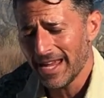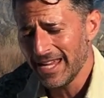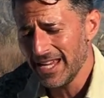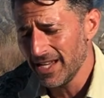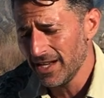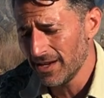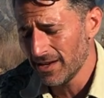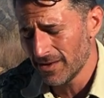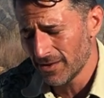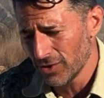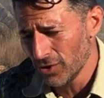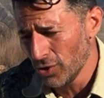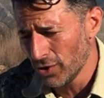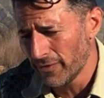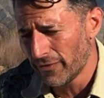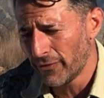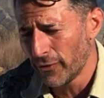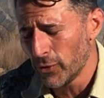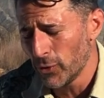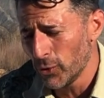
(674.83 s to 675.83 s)
eat
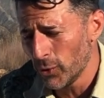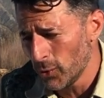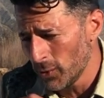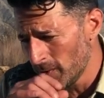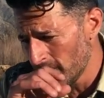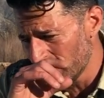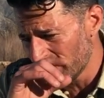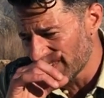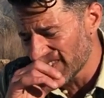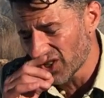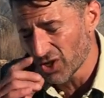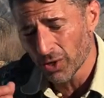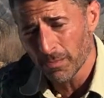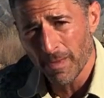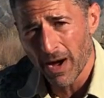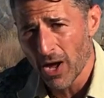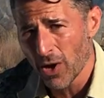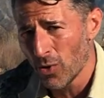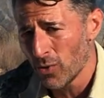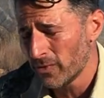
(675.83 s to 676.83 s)
good food,
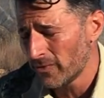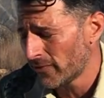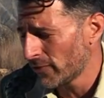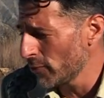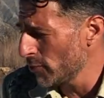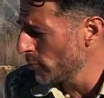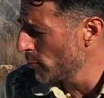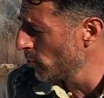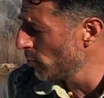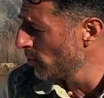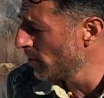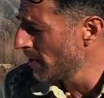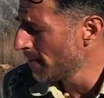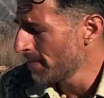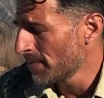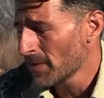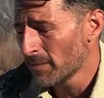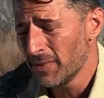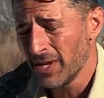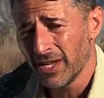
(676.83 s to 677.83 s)
cook my own food,
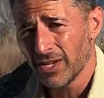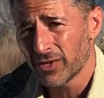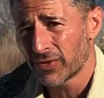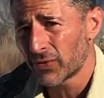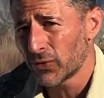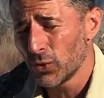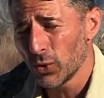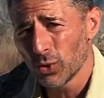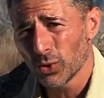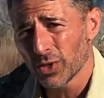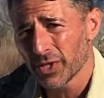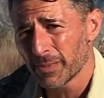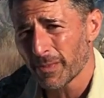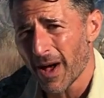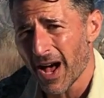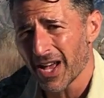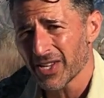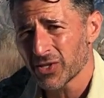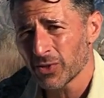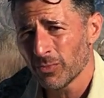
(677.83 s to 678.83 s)
being as frugal as
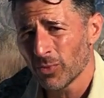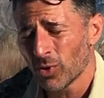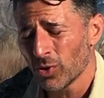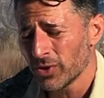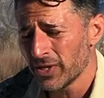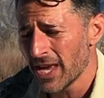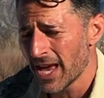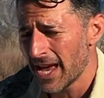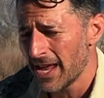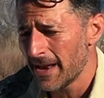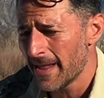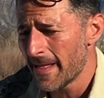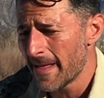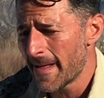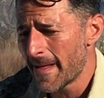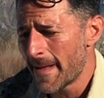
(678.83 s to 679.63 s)
possible, yet